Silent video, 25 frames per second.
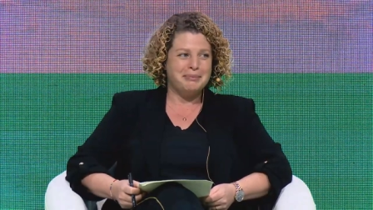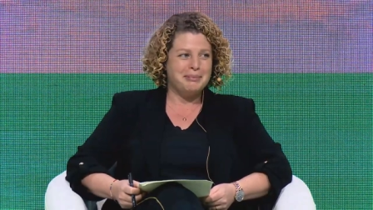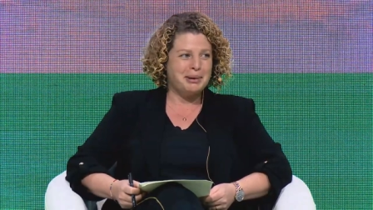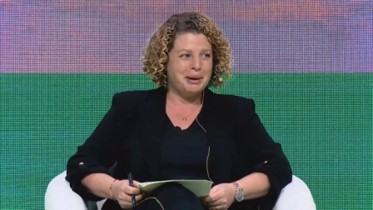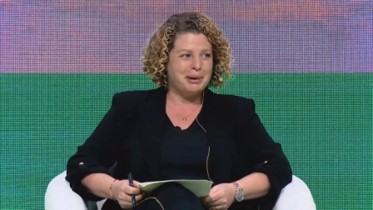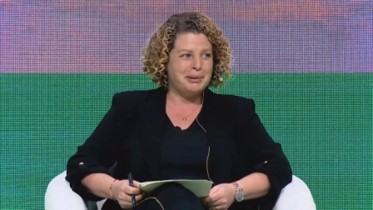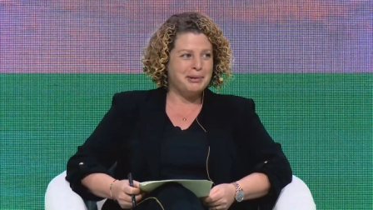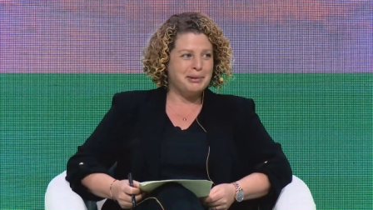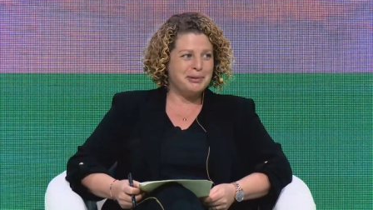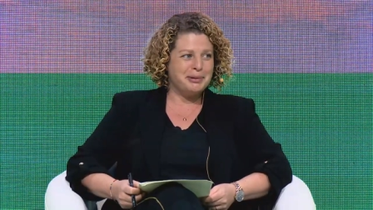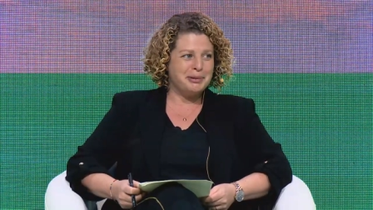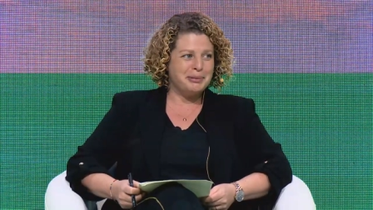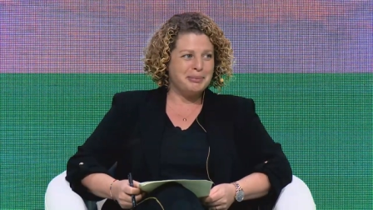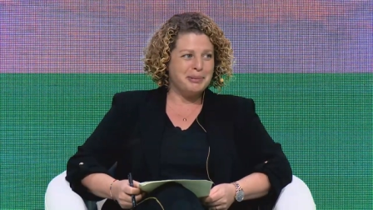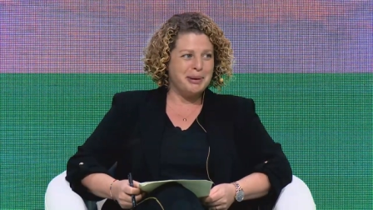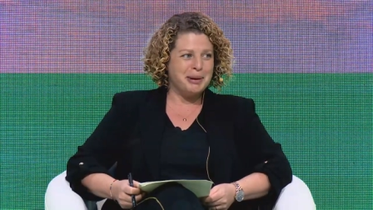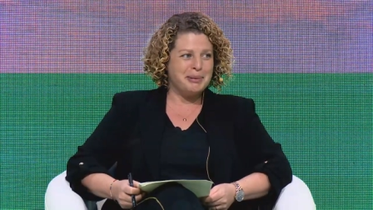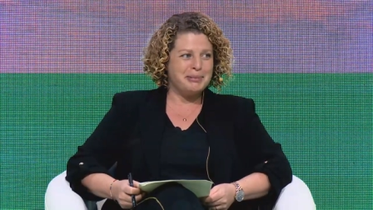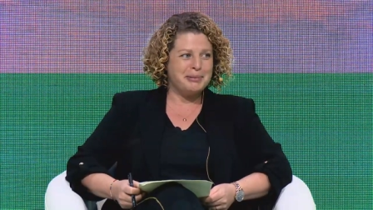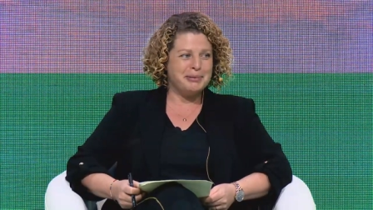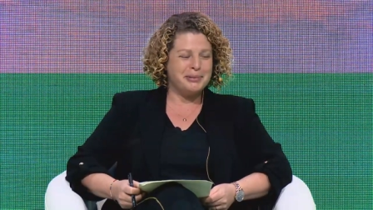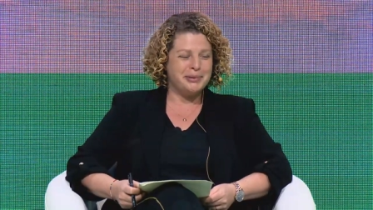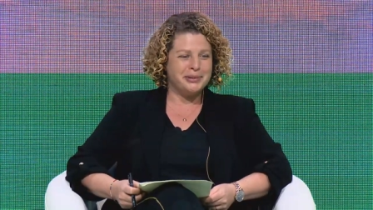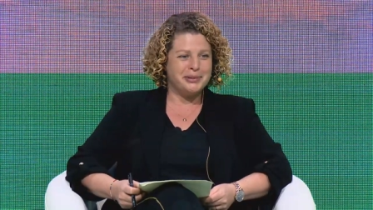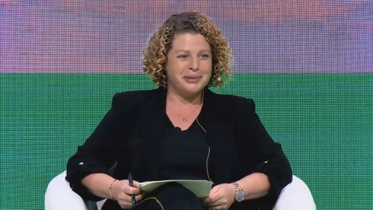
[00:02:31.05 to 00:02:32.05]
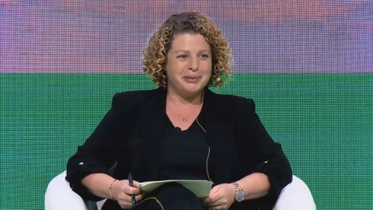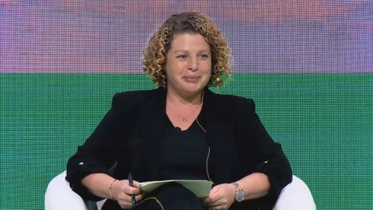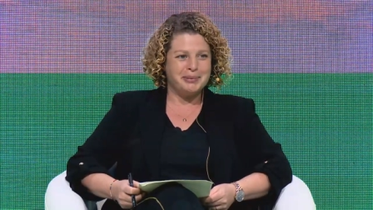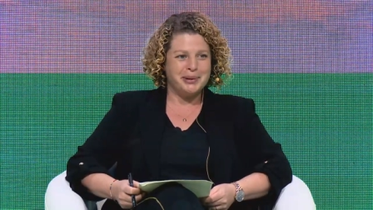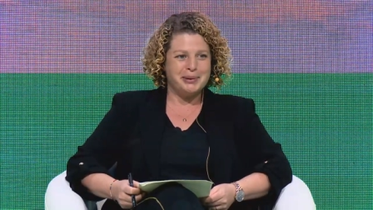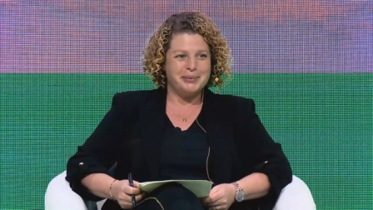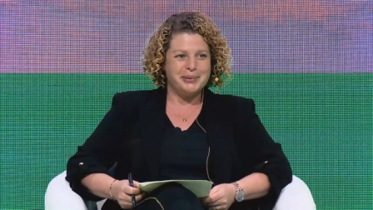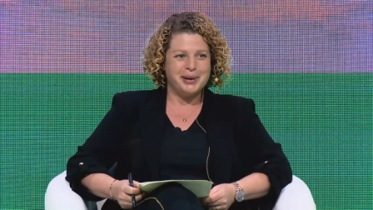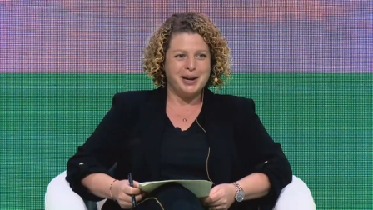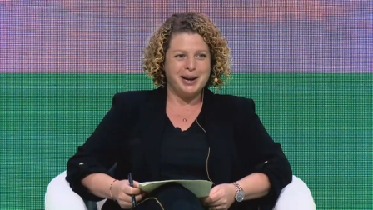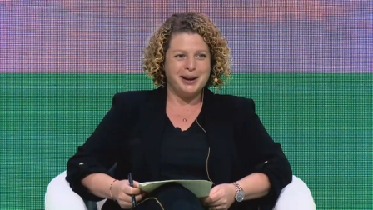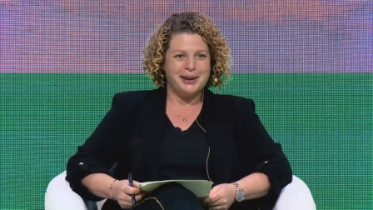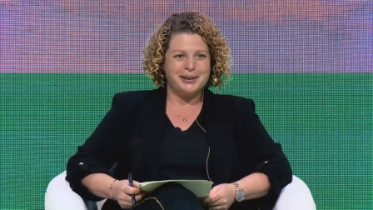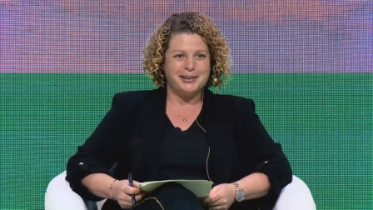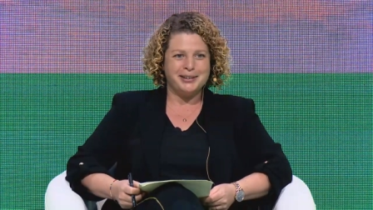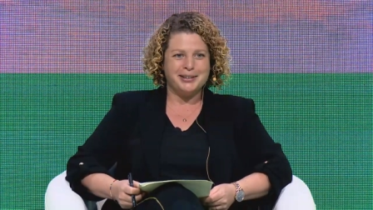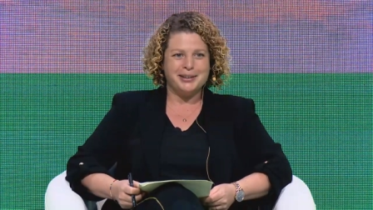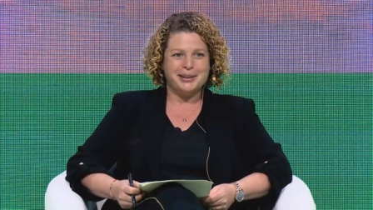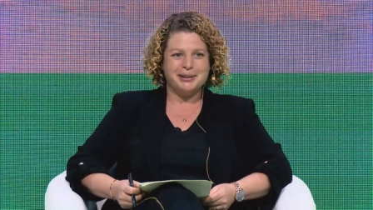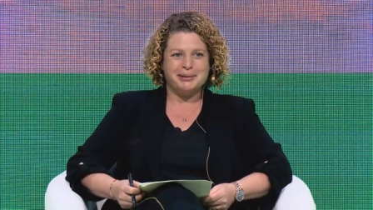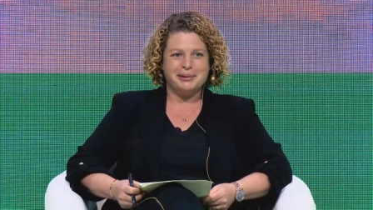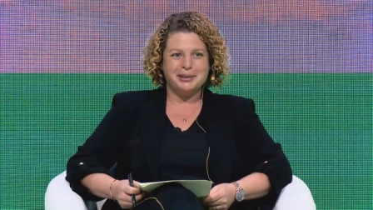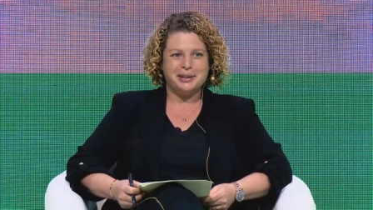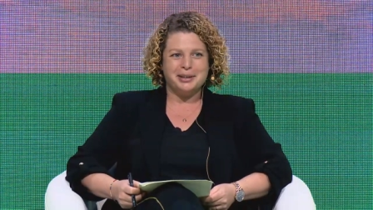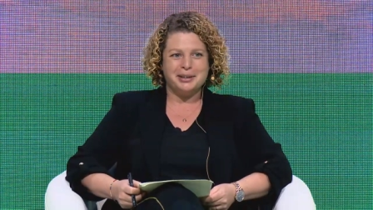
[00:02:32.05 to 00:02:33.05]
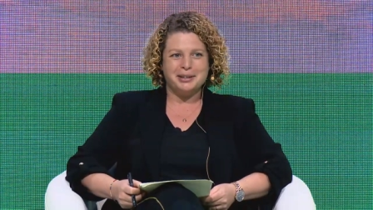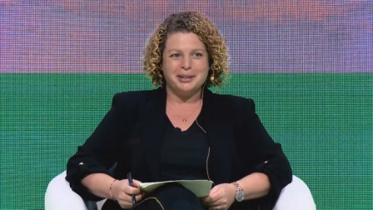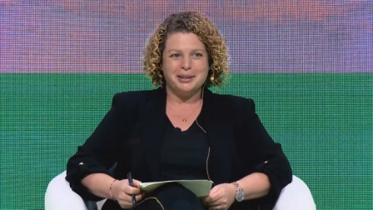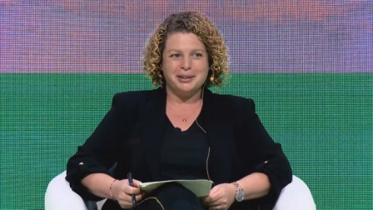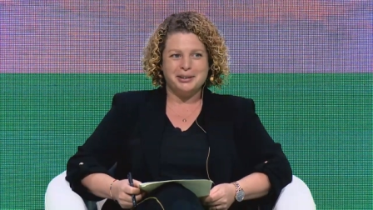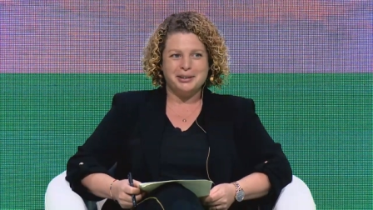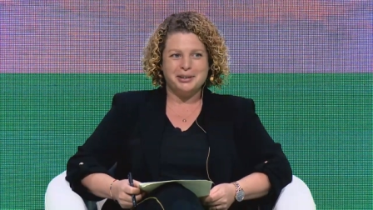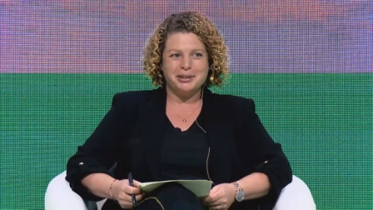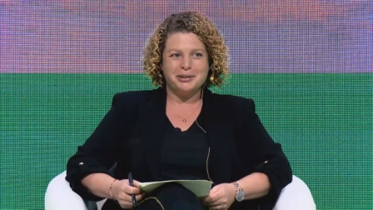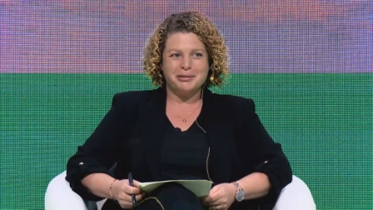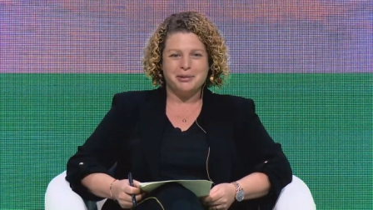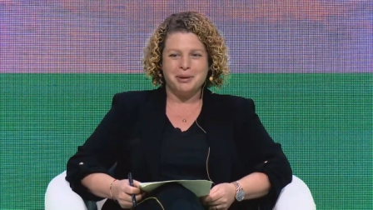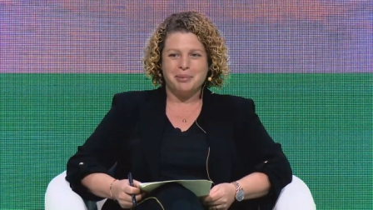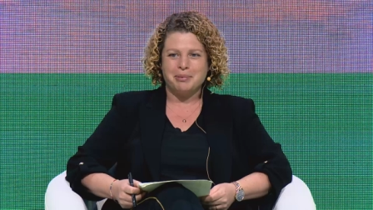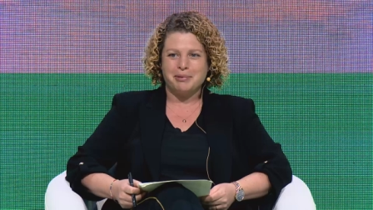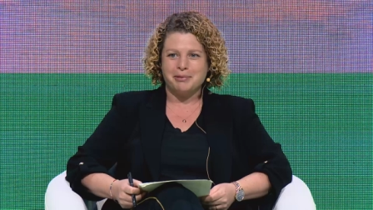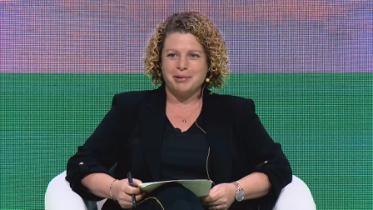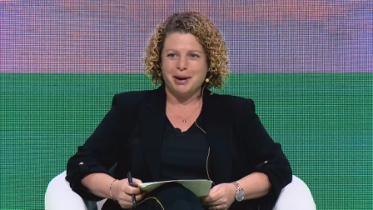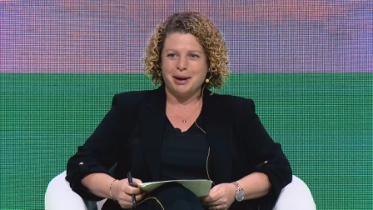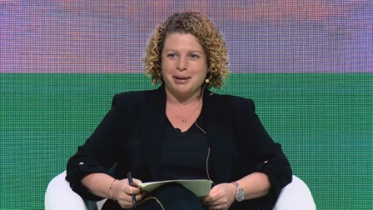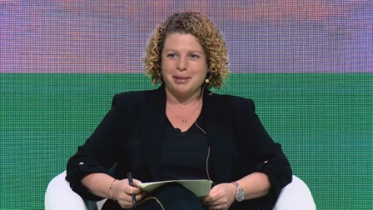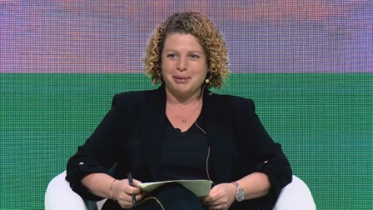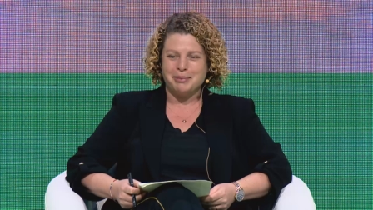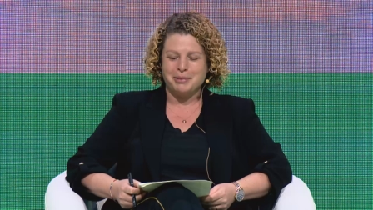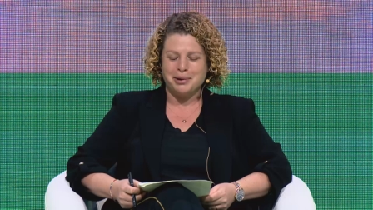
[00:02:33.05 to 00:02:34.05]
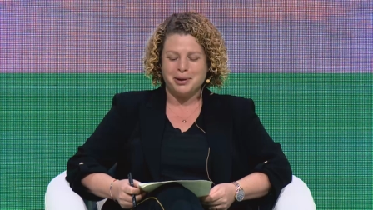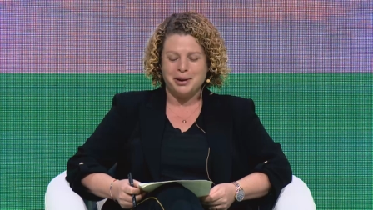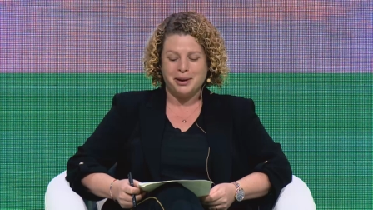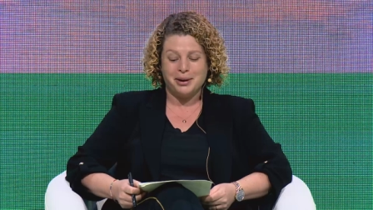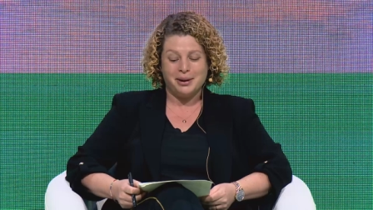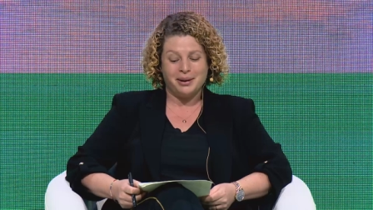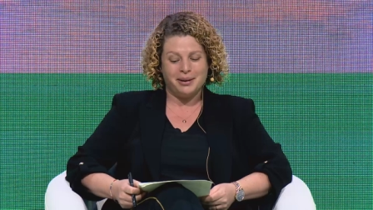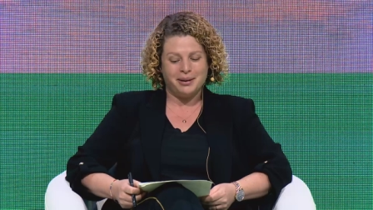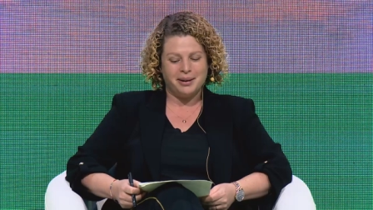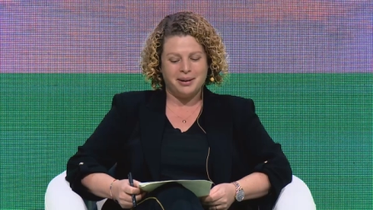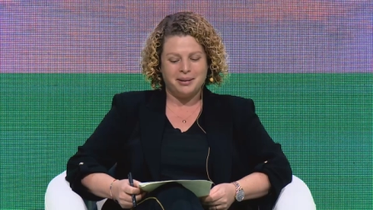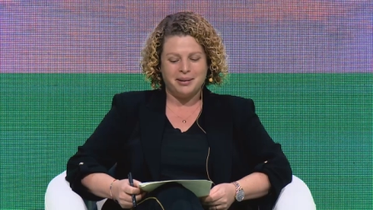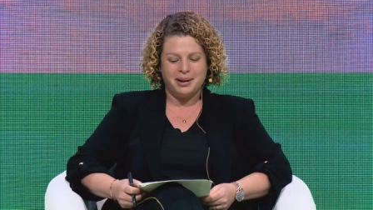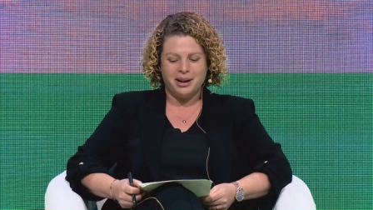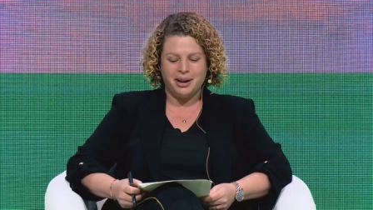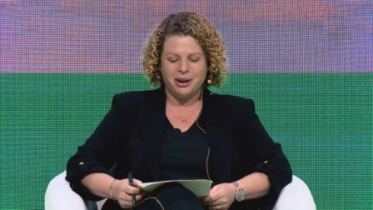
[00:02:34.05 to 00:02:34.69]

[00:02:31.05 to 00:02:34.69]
bold people to be willing to go on a, a trip around the moon.